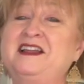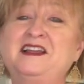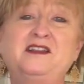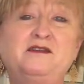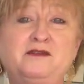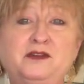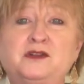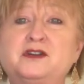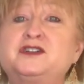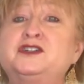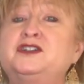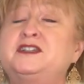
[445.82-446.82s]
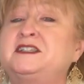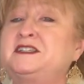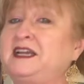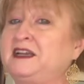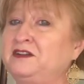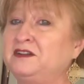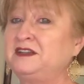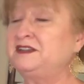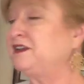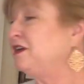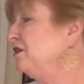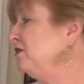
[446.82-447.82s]
The velour should just stand on its
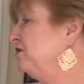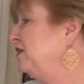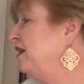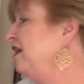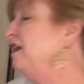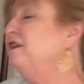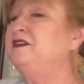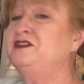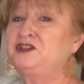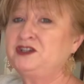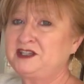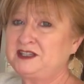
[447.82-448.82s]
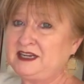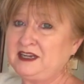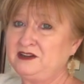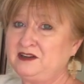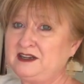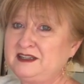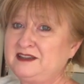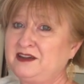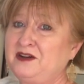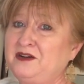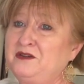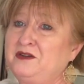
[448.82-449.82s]
own. This should stand on its
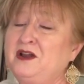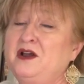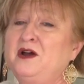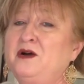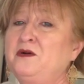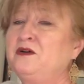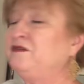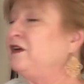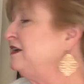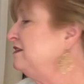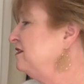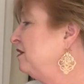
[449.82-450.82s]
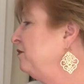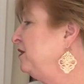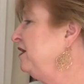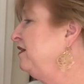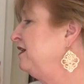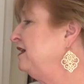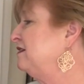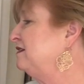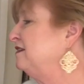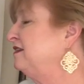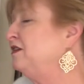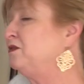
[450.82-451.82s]
own. Or find something that
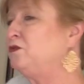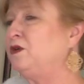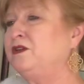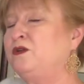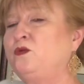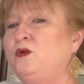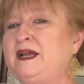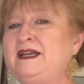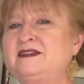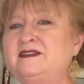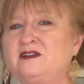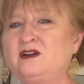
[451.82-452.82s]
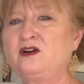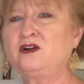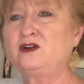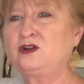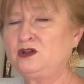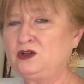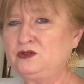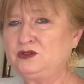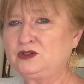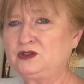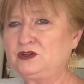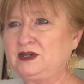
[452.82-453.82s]
where the weights are
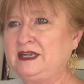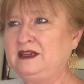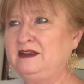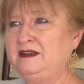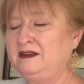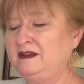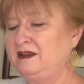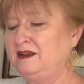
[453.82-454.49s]
closer in